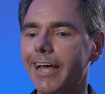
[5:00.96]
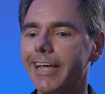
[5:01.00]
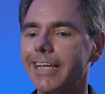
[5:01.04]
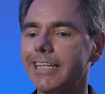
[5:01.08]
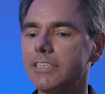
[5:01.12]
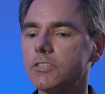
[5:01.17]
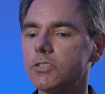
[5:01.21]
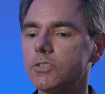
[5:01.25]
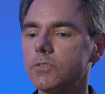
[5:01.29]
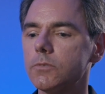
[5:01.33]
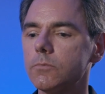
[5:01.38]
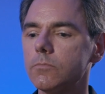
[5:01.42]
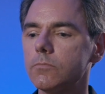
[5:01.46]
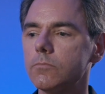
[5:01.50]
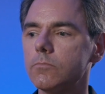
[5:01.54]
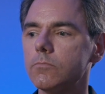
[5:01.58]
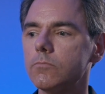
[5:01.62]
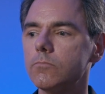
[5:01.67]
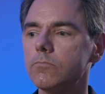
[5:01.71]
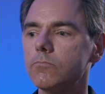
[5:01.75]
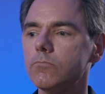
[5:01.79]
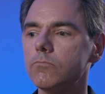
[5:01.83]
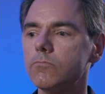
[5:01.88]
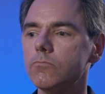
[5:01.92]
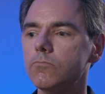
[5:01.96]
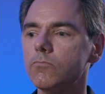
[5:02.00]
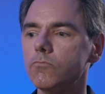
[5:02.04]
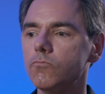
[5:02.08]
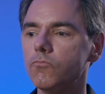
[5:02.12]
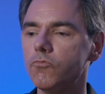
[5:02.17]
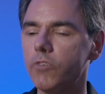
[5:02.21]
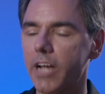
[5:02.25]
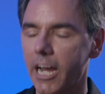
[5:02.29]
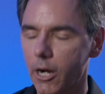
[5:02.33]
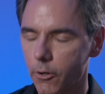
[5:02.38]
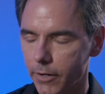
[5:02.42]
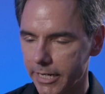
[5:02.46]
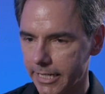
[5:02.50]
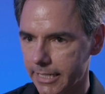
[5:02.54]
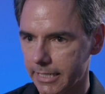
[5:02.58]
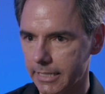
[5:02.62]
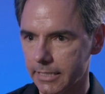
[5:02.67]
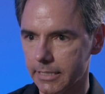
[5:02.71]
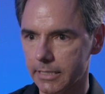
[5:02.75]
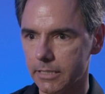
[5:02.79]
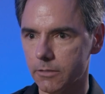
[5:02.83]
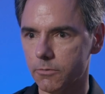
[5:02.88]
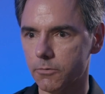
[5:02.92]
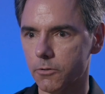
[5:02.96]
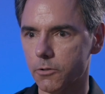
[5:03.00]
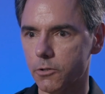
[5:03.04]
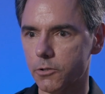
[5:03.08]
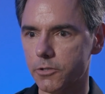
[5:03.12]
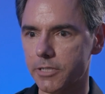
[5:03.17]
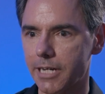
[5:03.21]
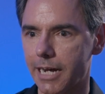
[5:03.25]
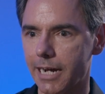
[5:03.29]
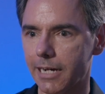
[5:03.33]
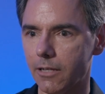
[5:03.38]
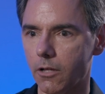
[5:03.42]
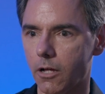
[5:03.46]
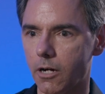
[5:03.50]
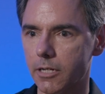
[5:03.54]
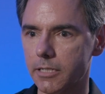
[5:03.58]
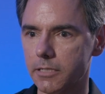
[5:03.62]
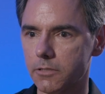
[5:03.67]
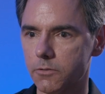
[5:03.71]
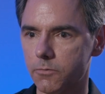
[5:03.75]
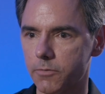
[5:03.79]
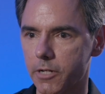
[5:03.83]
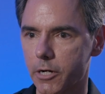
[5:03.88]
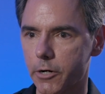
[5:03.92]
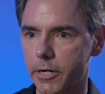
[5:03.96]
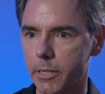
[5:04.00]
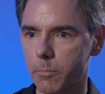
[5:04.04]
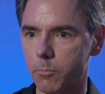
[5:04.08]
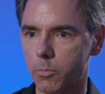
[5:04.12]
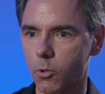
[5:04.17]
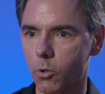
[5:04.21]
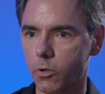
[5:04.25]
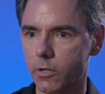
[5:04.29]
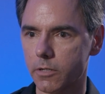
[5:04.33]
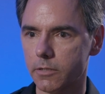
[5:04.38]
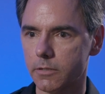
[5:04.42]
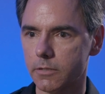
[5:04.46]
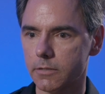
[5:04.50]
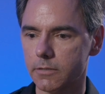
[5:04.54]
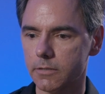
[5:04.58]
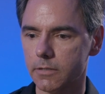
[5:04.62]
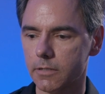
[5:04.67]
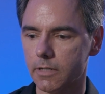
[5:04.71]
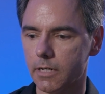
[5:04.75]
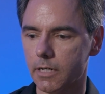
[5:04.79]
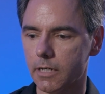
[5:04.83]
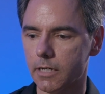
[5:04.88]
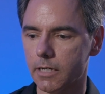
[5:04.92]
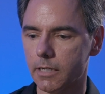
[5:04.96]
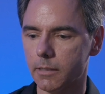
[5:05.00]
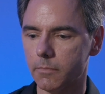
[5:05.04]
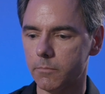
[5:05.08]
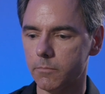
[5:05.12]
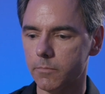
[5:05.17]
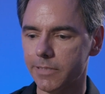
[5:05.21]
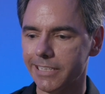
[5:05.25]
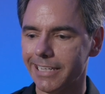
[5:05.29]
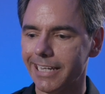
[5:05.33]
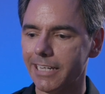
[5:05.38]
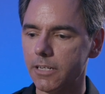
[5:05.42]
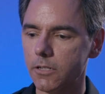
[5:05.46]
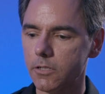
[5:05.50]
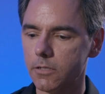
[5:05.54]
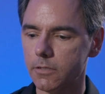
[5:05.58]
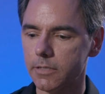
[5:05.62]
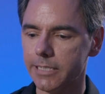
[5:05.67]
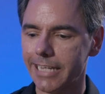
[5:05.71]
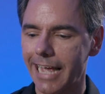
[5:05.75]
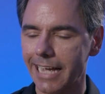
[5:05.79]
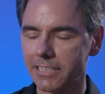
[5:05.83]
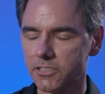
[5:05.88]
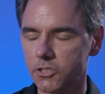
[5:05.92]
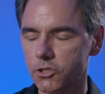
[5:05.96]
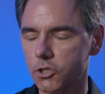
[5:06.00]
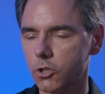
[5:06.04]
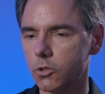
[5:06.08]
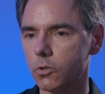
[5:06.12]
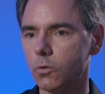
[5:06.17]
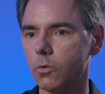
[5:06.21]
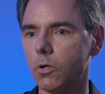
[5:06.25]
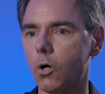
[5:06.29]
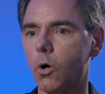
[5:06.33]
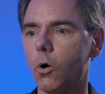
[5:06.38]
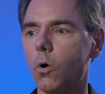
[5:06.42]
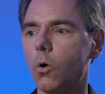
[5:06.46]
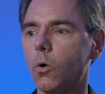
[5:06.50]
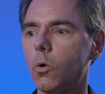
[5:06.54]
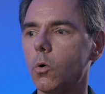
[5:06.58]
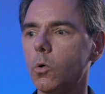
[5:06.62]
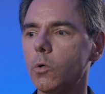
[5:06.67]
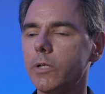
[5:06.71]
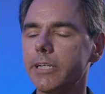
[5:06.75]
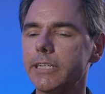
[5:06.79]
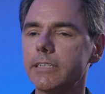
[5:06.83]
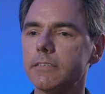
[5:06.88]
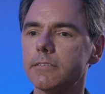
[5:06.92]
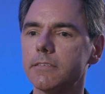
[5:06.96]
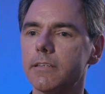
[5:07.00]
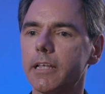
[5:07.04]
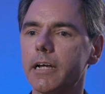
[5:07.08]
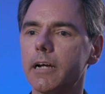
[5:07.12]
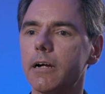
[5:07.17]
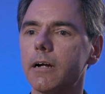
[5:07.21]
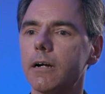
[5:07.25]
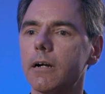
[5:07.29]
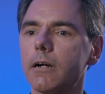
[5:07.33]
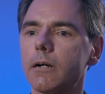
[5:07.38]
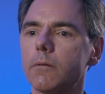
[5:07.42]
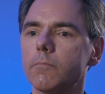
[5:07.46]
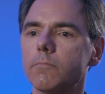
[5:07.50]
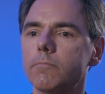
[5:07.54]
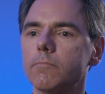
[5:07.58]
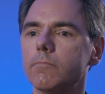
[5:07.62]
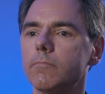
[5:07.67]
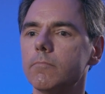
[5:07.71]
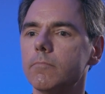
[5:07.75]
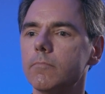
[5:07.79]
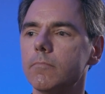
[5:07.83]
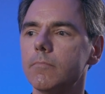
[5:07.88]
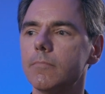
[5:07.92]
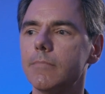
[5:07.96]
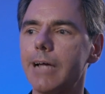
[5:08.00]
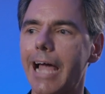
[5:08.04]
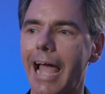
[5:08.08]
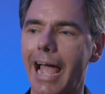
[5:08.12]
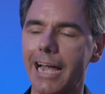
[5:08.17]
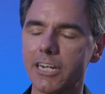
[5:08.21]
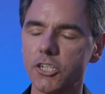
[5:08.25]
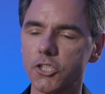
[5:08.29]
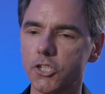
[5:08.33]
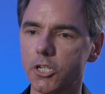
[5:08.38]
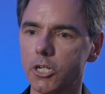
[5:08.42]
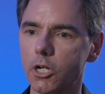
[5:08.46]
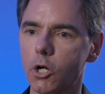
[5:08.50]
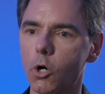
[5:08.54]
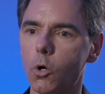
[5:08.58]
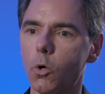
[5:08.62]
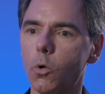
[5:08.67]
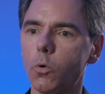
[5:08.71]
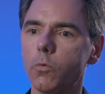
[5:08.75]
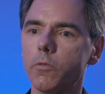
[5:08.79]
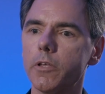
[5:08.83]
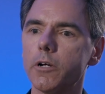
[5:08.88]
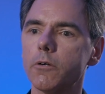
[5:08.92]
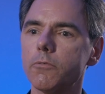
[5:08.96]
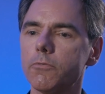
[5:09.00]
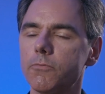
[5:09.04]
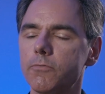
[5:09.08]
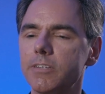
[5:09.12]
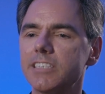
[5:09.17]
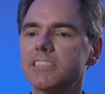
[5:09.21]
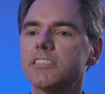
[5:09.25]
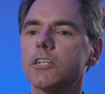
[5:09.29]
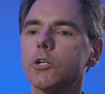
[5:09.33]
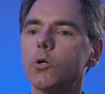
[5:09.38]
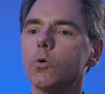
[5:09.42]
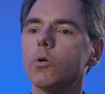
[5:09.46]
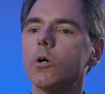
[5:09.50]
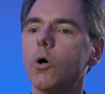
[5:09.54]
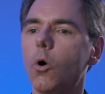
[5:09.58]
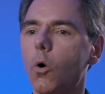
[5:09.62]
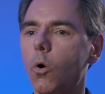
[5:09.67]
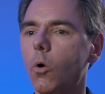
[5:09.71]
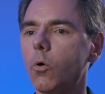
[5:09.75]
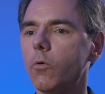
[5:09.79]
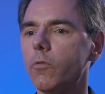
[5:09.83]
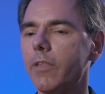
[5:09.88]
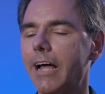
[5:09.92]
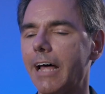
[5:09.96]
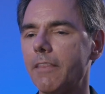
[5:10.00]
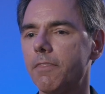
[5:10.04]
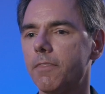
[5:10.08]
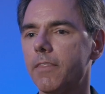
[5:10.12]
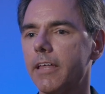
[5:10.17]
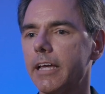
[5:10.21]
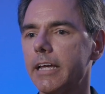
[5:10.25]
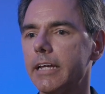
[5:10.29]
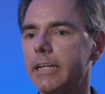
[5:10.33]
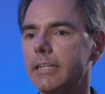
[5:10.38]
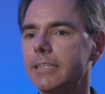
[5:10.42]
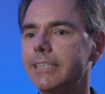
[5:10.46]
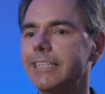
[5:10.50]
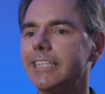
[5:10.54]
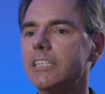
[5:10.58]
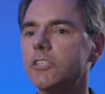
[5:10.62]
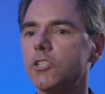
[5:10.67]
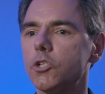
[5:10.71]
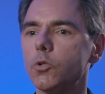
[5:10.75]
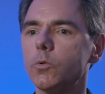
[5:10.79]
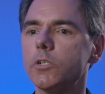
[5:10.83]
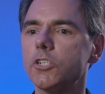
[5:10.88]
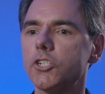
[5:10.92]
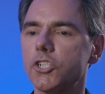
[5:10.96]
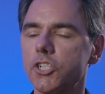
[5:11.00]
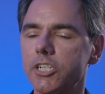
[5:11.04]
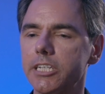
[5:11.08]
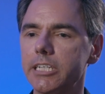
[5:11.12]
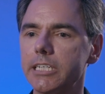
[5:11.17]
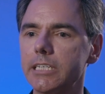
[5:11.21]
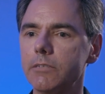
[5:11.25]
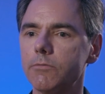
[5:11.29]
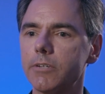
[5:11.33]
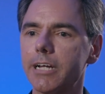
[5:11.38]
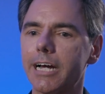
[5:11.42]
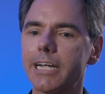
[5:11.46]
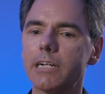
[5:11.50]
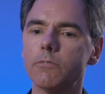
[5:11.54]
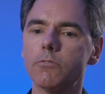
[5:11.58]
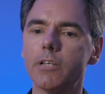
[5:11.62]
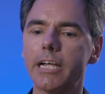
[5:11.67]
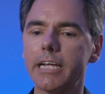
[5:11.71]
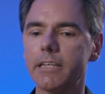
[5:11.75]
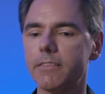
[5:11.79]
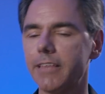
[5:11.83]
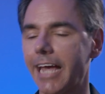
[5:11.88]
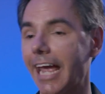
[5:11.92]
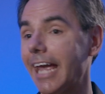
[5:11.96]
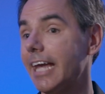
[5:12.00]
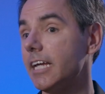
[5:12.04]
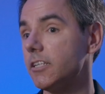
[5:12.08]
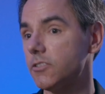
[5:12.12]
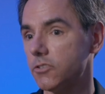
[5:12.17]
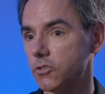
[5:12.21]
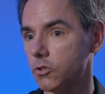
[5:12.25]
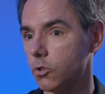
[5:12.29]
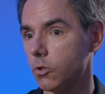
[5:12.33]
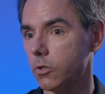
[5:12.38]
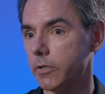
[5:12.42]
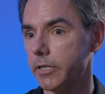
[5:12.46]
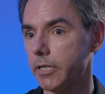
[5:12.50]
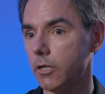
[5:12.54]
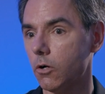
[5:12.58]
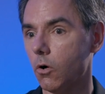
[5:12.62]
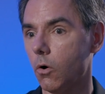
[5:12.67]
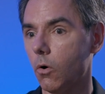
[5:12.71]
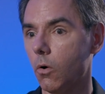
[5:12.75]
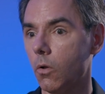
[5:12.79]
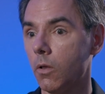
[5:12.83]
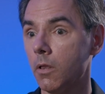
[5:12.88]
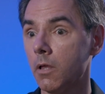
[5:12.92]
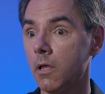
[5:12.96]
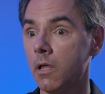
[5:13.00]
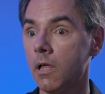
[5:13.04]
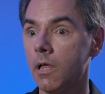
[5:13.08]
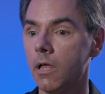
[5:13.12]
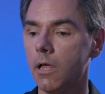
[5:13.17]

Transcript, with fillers: It's very key for their dialogue. It's very important. Um, the, in, the external goal is their action goal, their physical goal that they need to achieve, kind of like the A story goal.